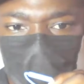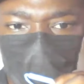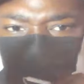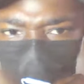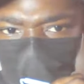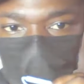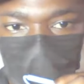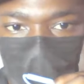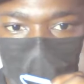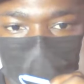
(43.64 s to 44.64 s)
mo bonny
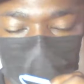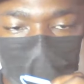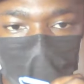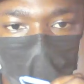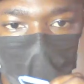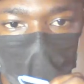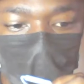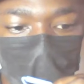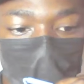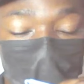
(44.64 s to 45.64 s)
dear.
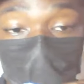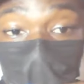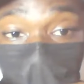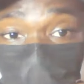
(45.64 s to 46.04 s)
San